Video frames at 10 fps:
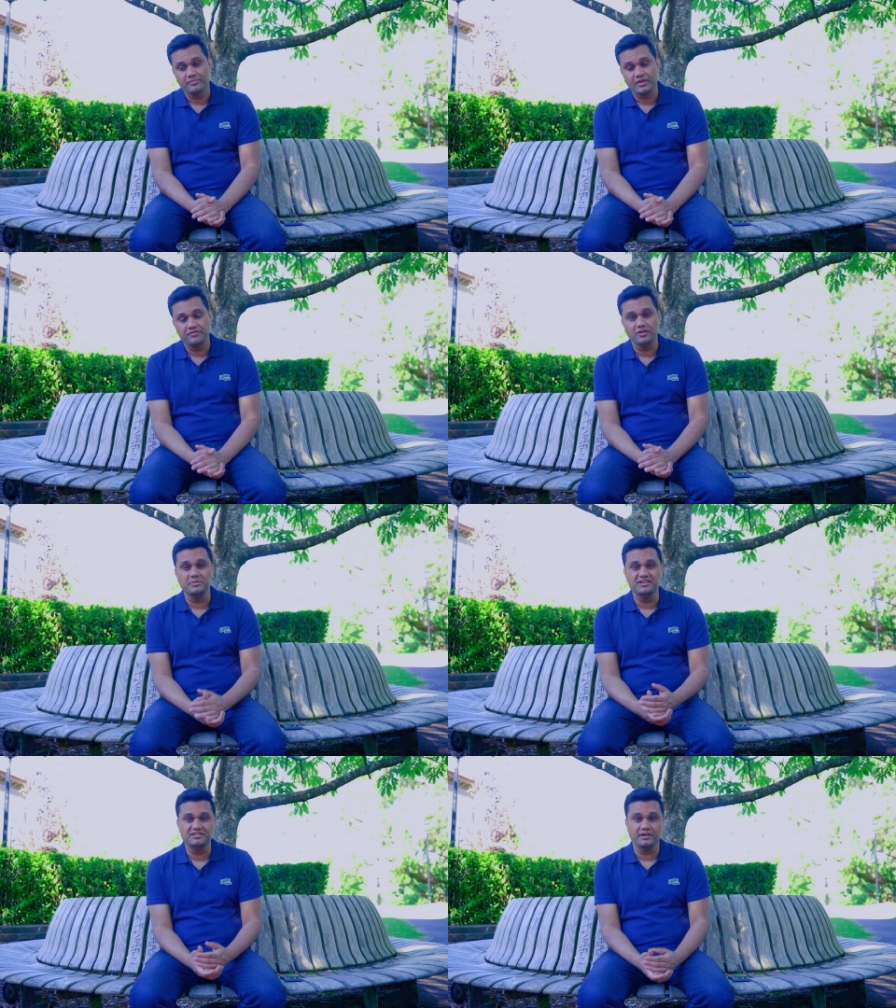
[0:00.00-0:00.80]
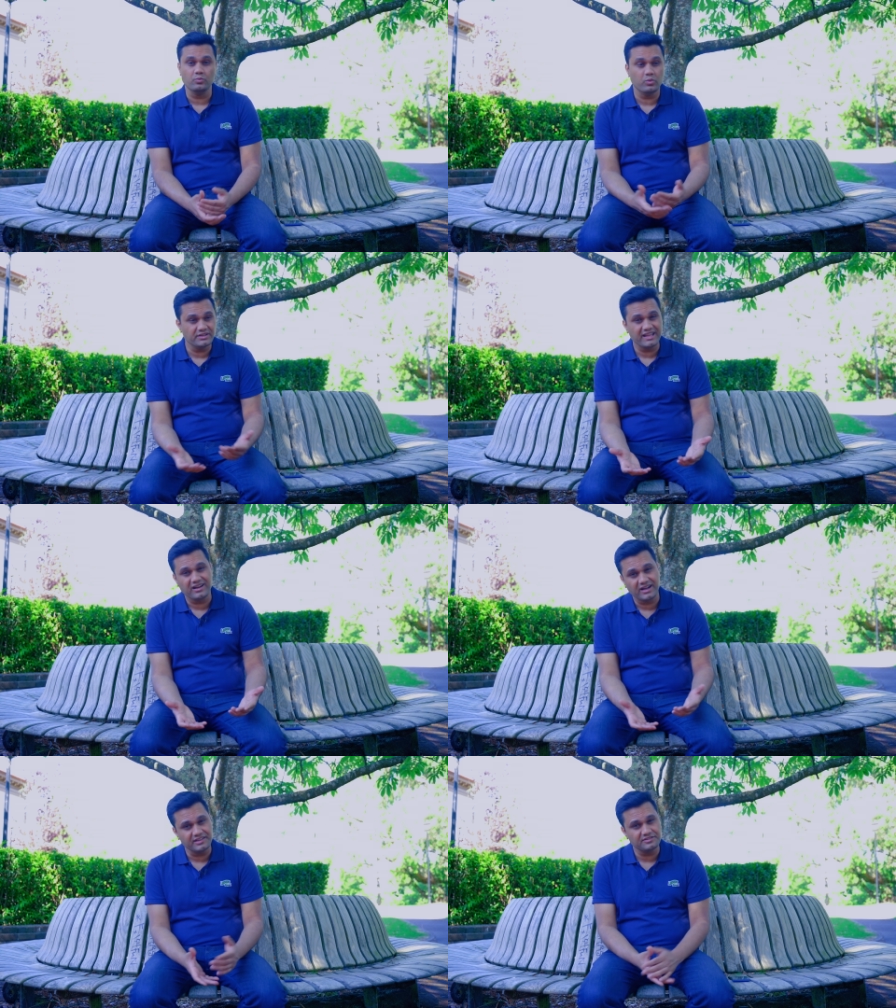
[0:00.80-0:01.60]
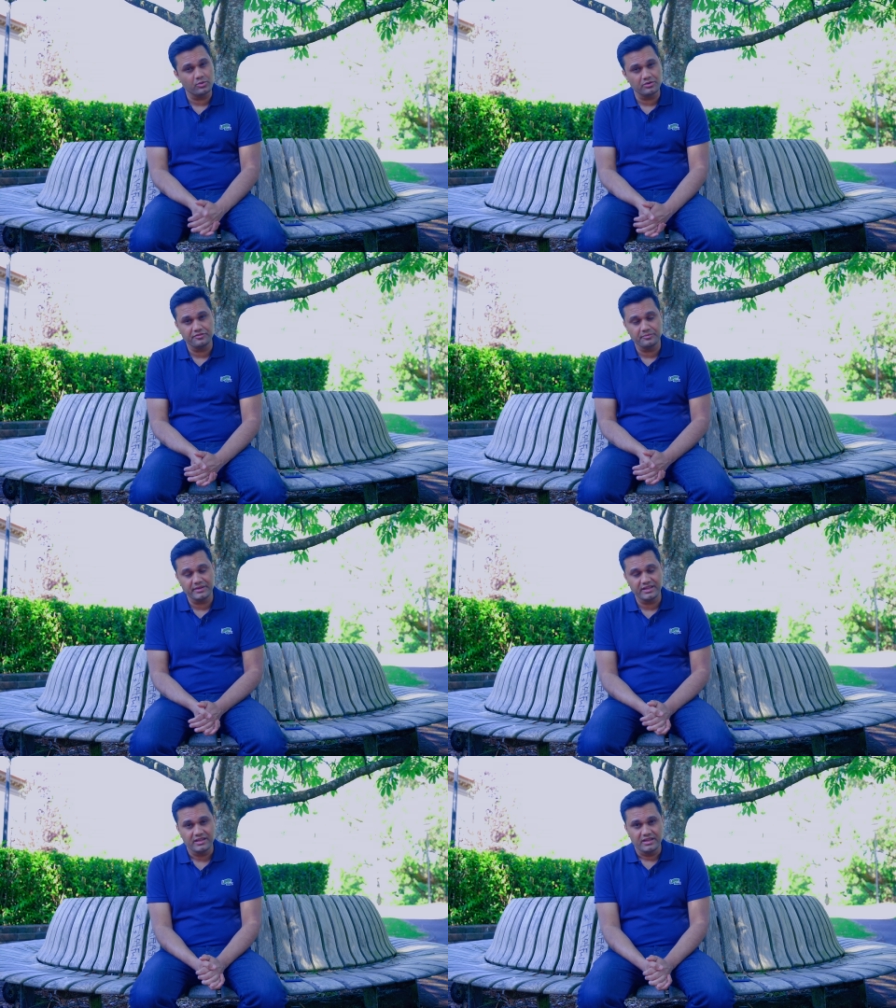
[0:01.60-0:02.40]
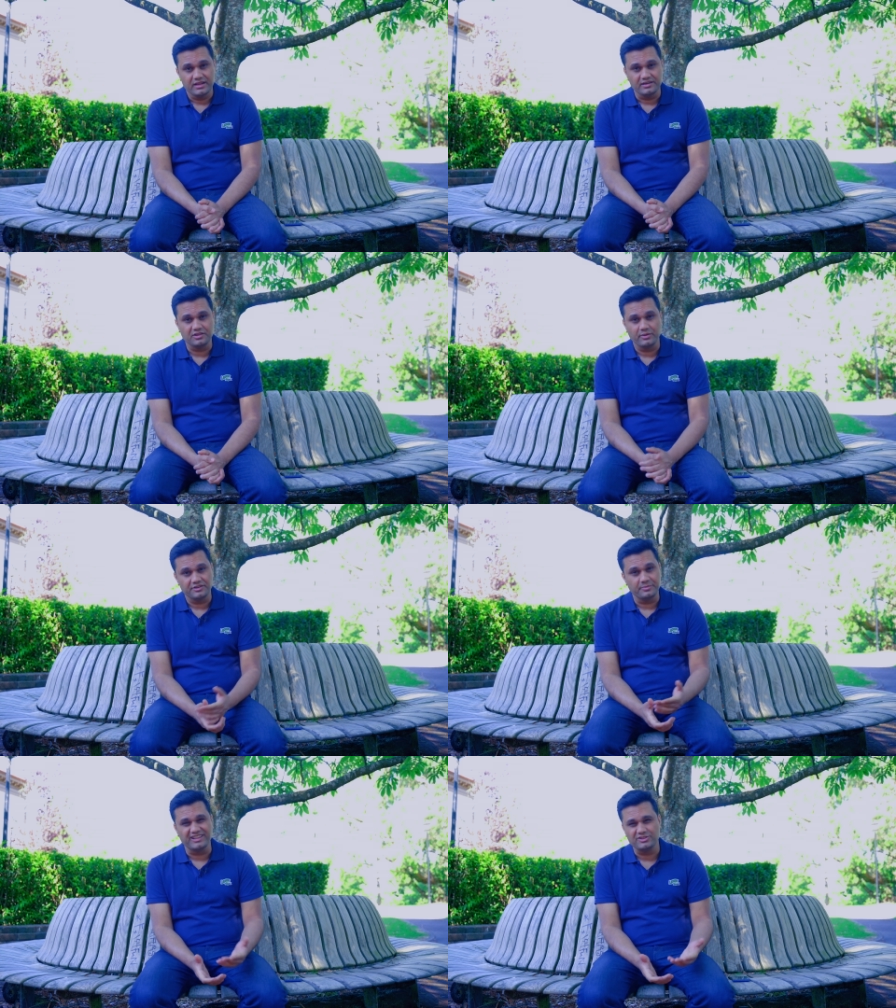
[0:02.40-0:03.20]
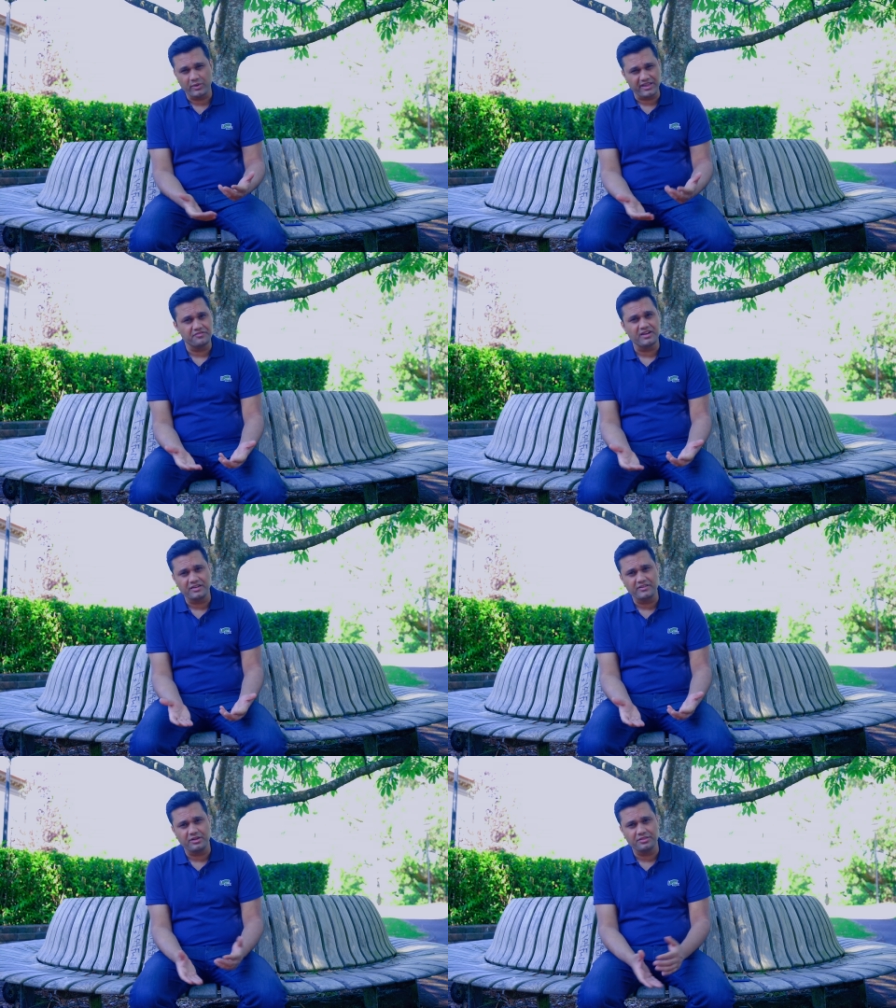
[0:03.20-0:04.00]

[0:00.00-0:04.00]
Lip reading: film industry will get a high score from me. It's going to be a 25 out of